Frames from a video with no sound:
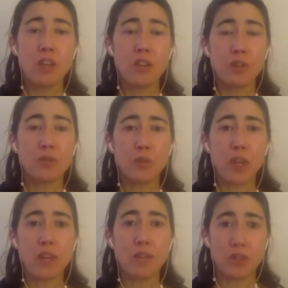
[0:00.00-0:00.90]
those
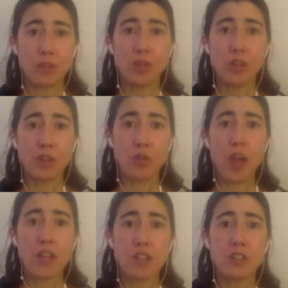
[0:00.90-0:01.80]
waves are going to
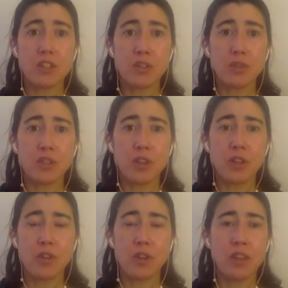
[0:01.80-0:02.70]
crash into each
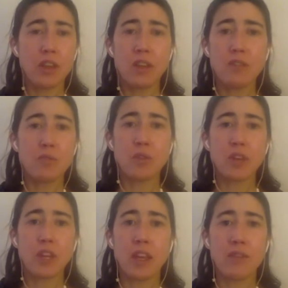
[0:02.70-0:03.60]
other, and none of them are going
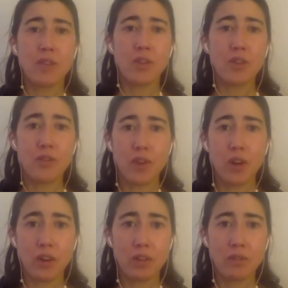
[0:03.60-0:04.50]
to get very far.